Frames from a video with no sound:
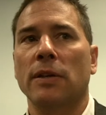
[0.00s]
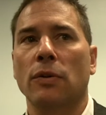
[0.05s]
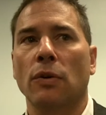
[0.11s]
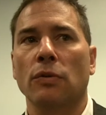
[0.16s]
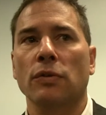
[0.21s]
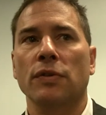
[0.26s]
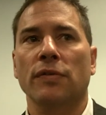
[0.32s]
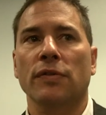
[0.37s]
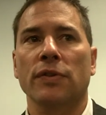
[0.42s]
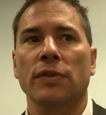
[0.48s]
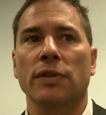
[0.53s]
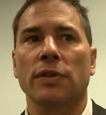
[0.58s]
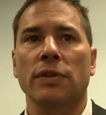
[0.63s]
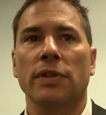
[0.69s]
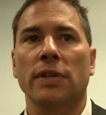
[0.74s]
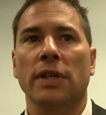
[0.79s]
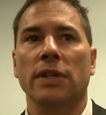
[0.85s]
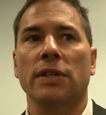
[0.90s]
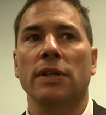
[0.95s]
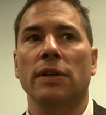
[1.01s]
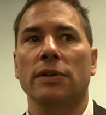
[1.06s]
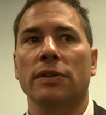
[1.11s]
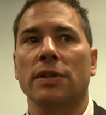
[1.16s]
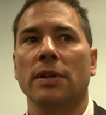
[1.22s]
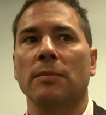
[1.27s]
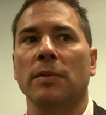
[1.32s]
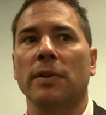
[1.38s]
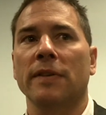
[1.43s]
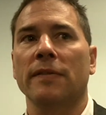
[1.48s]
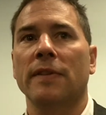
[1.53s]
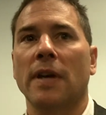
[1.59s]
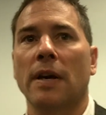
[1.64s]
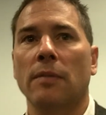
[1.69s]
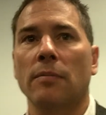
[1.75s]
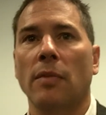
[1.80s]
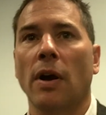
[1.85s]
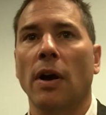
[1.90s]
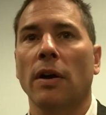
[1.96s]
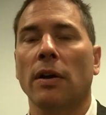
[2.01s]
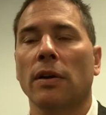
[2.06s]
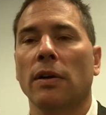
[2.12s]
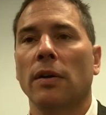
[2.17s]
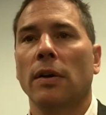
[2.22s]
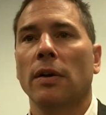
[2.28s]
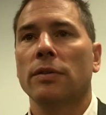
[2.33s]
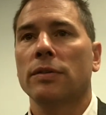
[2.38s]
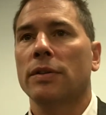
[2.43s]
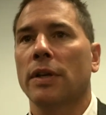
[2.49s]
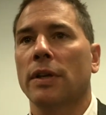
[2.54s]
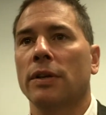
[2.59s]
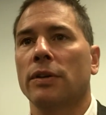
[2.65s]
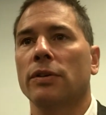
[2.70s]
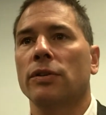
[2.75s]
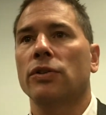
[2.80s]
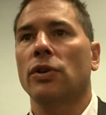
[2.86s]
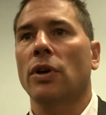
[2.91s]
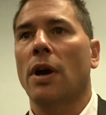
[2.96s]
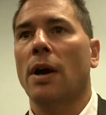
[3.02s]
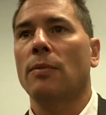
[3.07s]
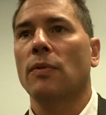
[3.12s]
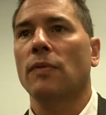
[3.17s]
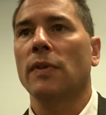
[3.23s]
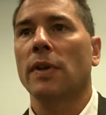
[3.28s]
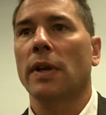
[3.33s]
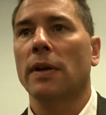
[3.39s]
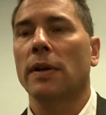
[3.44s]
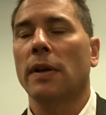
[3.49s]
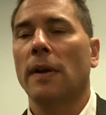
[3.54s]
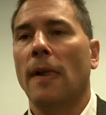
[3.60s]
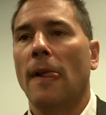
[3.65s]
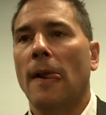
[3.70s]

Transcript: coach for 6 years, I believe now, Mark, who's done a good job over there.